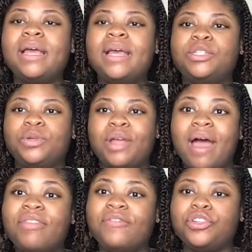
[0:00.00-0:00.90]
It's what you
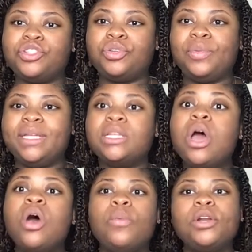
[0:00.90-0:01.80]
have the first two weeks
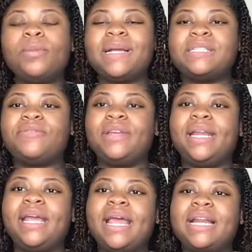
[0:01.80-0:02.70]
when you're
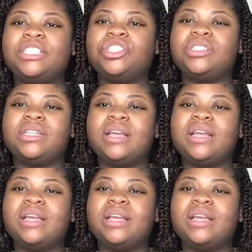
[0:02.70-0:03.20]
breastfeeding and it's just